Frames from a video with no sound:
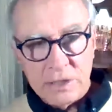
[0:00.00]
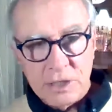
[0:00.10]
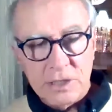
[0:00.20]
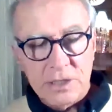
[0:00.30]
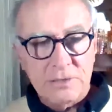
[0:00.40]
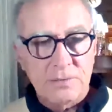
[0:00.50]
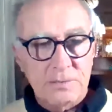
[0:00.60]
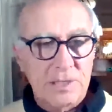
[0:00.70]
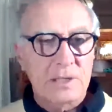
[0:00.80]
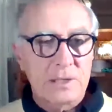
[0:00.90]
teachers from
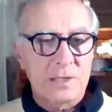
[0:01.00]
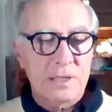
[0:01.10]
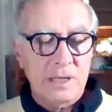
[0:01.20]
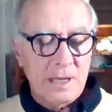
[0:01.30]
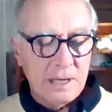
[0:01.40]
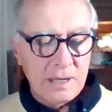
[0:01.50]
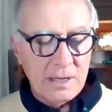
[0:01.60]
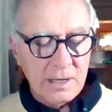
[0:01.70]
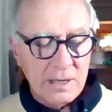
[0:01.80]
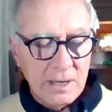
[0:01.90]
teachers in